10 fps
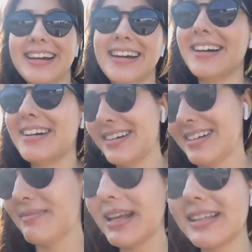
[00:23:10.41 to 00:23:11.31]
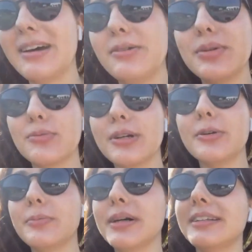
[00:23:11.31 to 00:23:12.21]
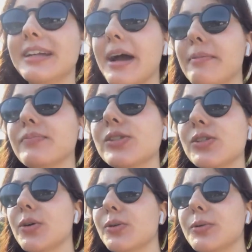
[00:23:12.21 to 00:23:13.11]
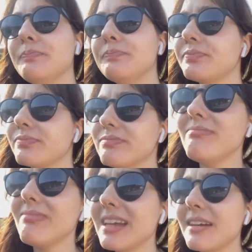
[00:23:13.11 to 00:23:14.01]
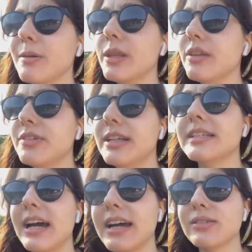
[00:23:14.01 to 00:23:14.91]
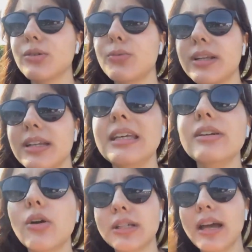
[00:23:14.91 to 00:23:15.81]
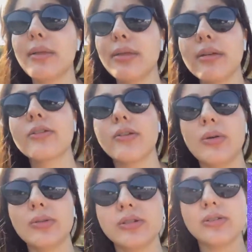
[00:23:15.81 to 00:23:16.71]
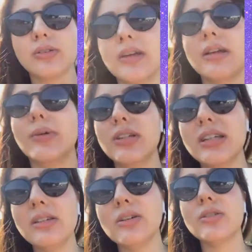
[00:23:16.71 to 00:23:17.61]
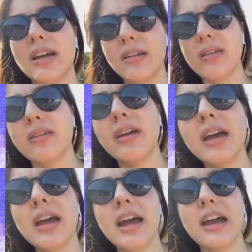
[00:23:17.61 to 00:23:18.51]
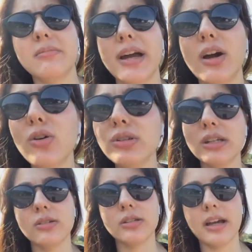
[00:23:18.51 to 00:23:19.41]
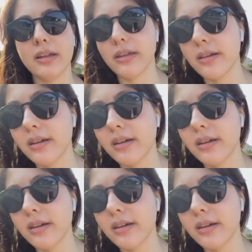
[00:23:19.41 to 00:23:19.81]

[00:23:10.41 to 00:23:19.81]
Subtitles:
That may sound a bit weird, but yeah. So when the villain dies, or when ego death. So I was also thinking about ego death and my own ego death.